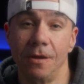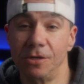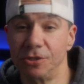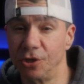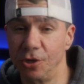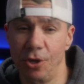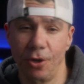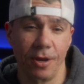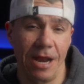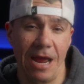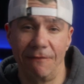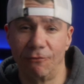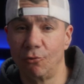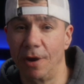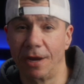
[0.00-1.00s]
So you can
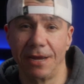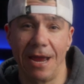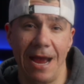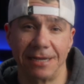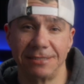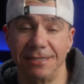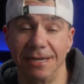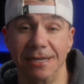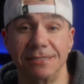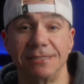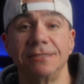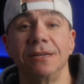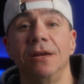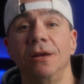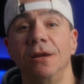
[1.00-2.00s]
have quick
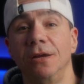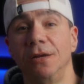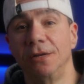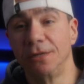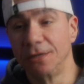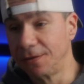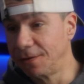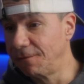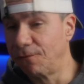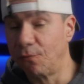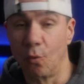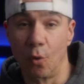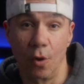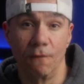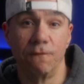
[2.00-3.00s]
access
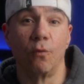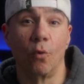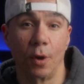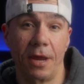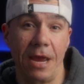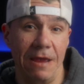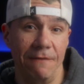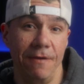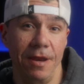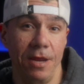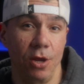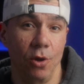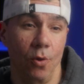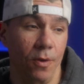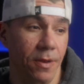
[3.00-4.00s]
for 4K video,